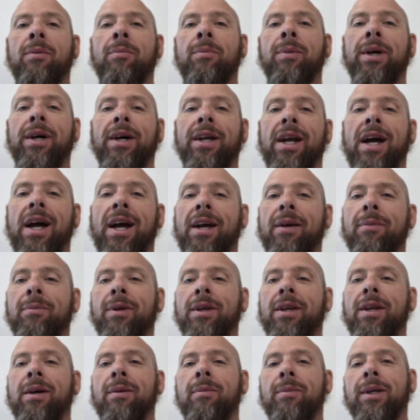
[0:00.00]
But I am
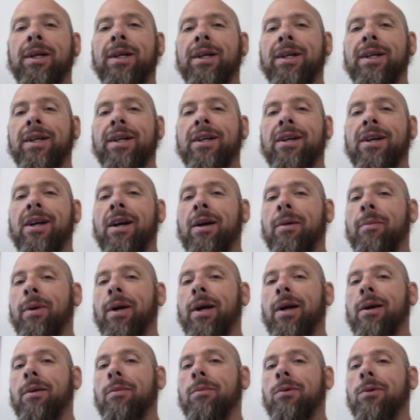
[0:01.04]
the Dumb Luck Hunter. I'm
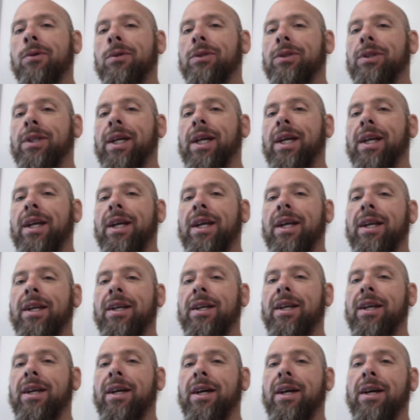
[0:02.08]
Aaron Morstead,
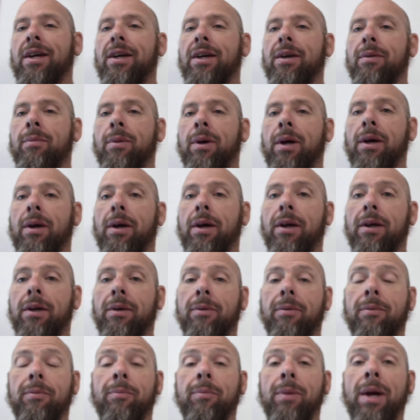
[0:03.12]
and I am
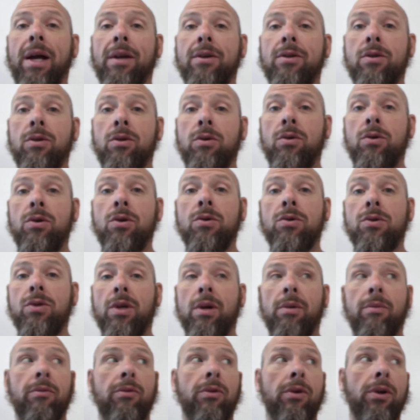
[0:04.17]
about to do
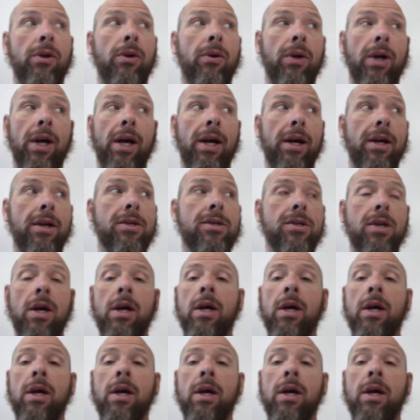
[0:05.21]
something for you guys.